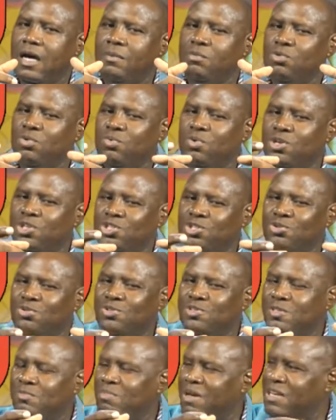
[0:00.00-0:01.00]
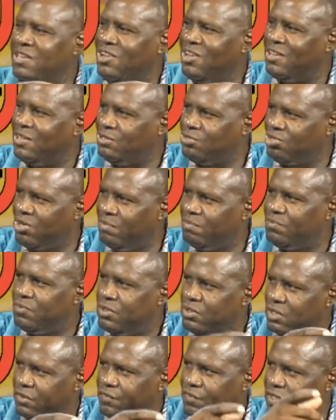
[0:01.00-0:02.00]
who were chosen by Donald Trump
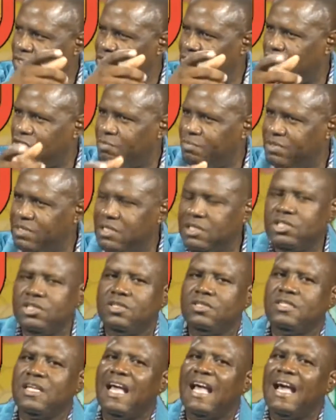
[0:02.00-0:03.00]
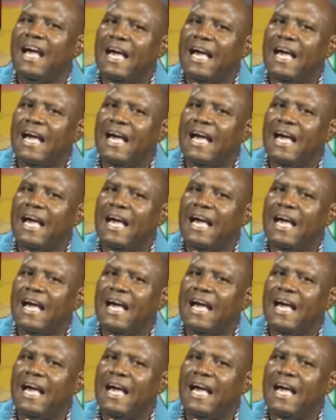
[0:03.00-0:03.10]
to fill certain positions.